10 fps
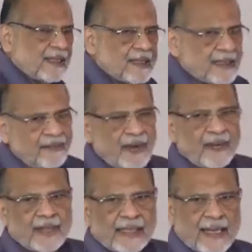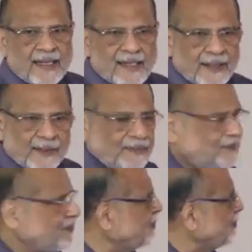suffering with cancer.
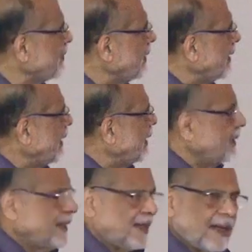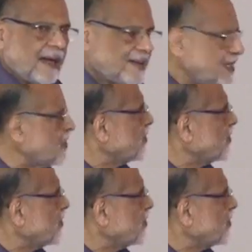And this